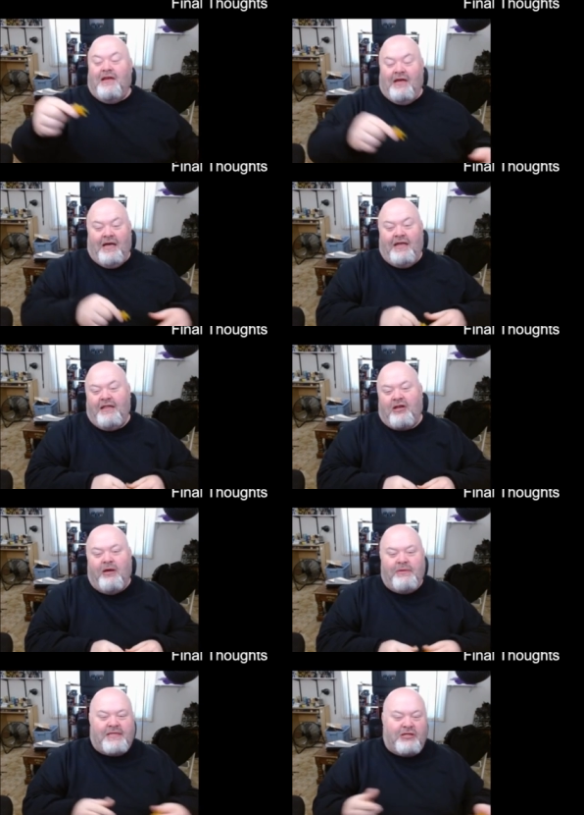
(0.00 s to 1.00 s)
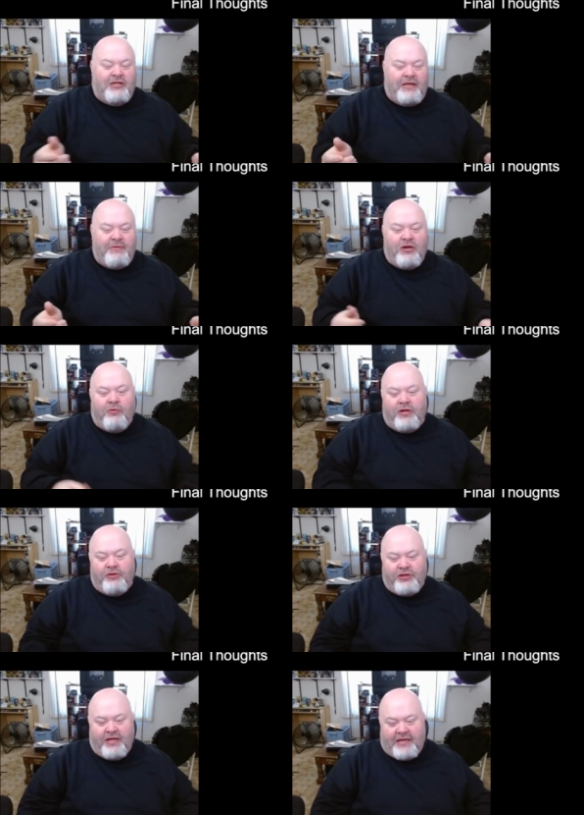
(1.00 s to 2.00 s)
Uh, in the comment section, let me know what you
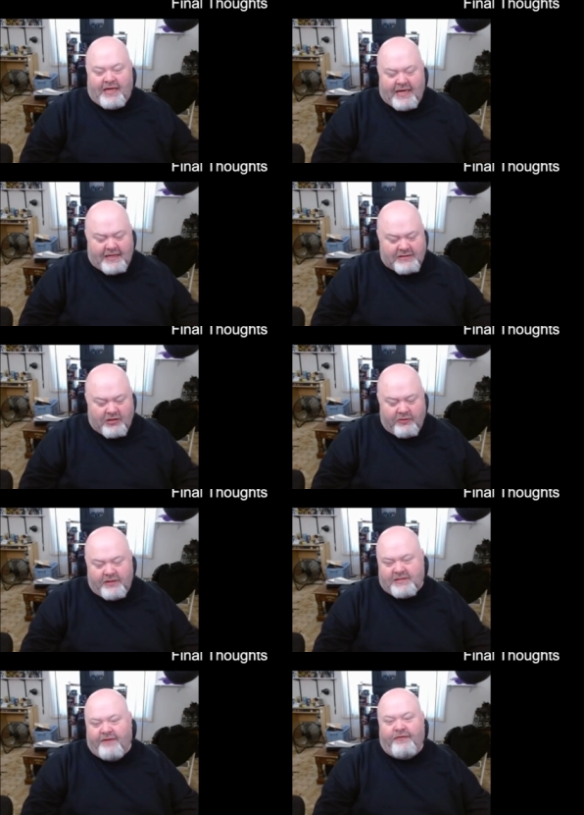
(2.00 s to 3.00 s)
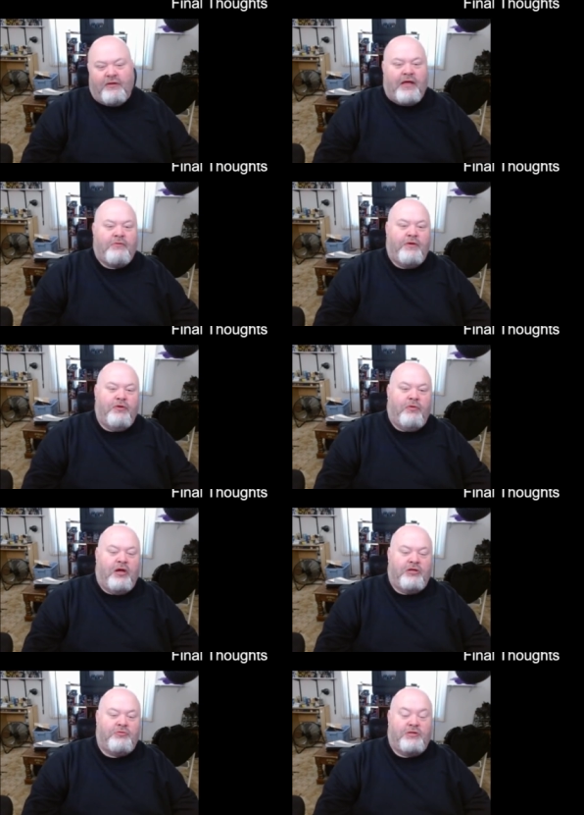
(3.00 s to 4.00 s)
think. As always, if you like what you
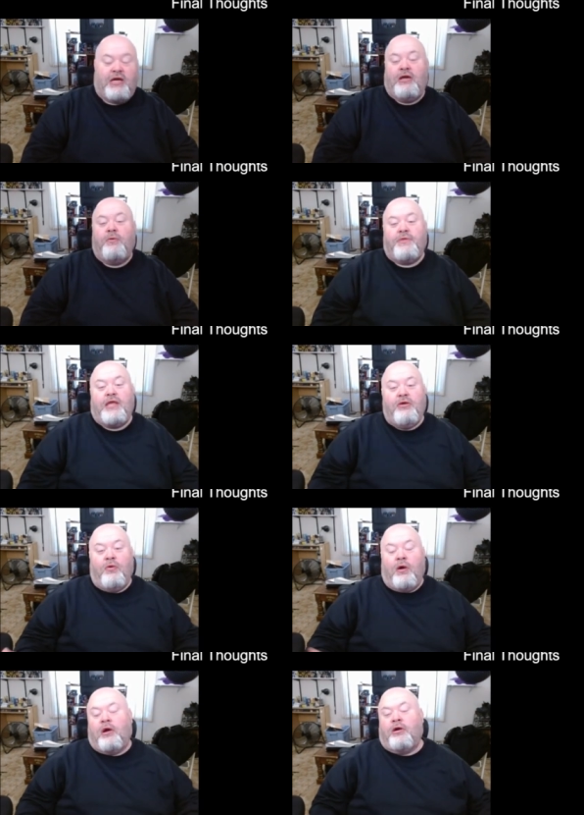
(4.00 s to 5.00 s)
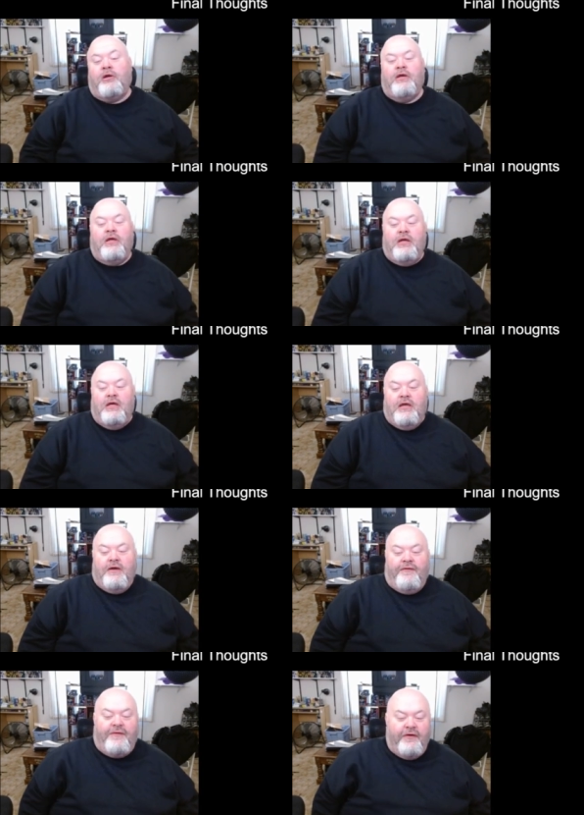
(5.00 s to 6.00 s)
watch, which I hope that you are,
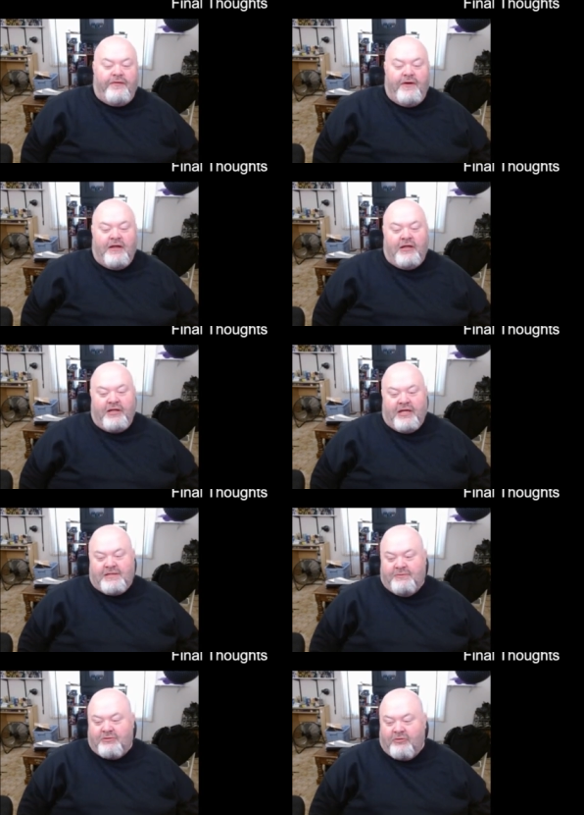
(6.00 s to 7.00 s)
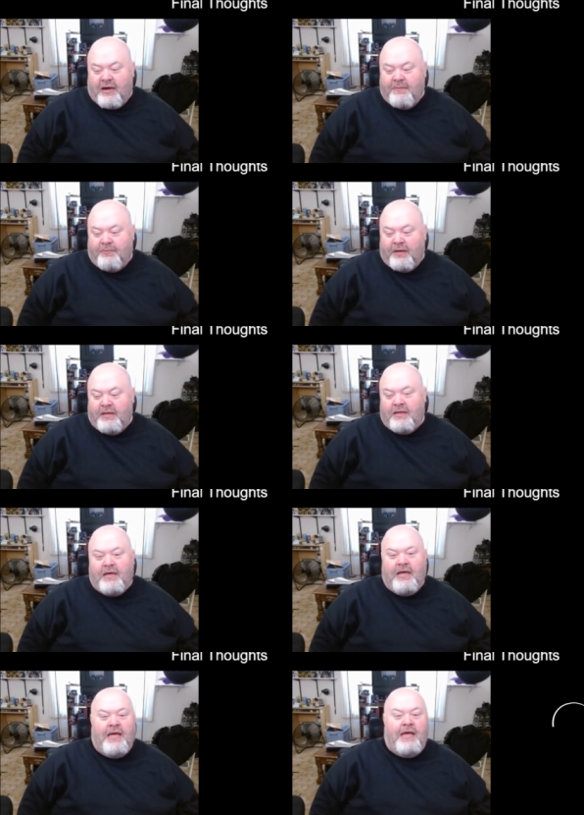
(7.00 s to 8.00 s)
feel free to click that subscribe button
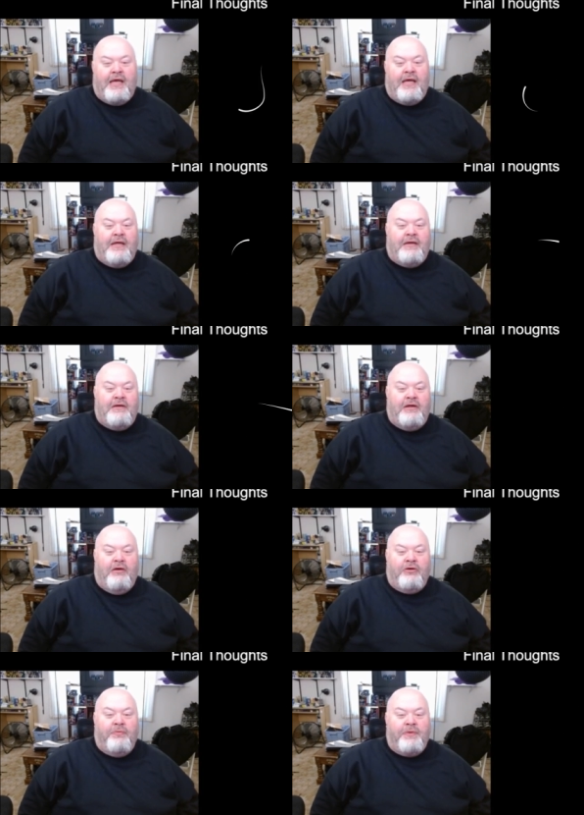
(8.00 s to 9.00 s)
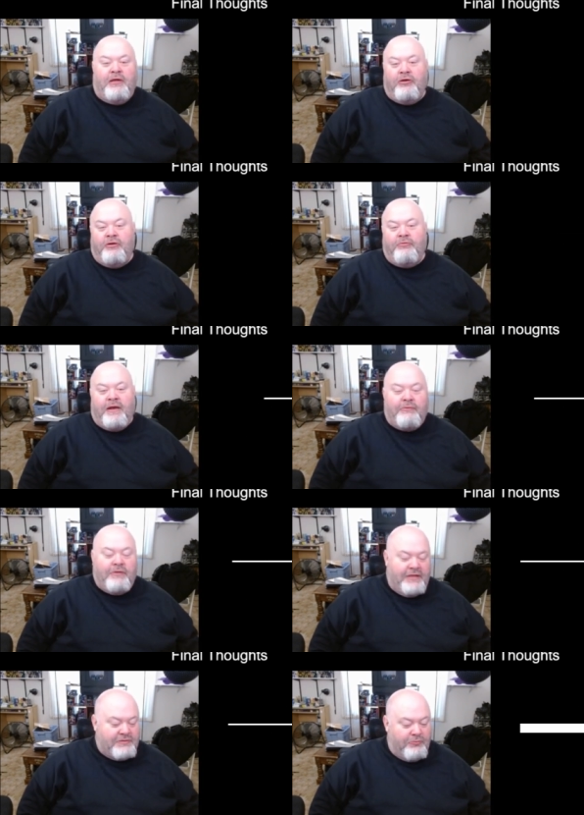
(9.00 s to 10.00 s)
and you know you'll be alerted when I
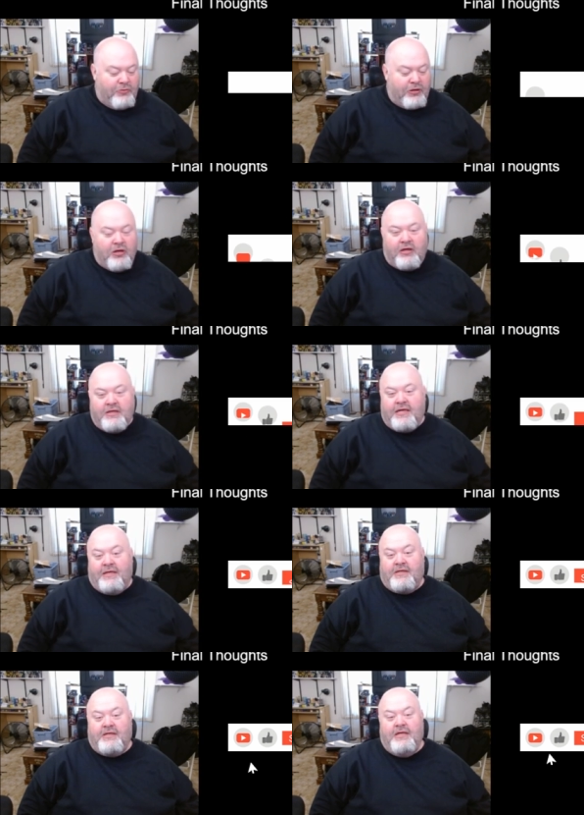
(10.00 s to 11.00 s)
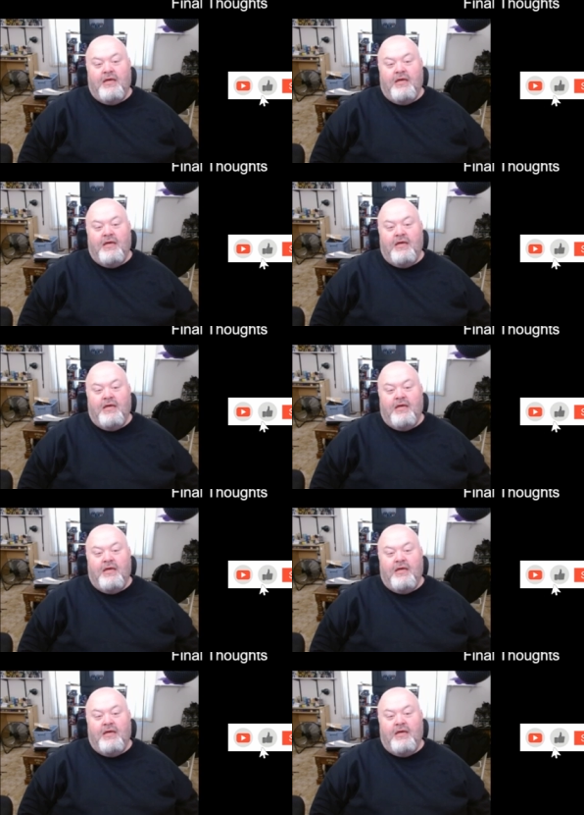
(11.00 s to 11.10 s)
release more content.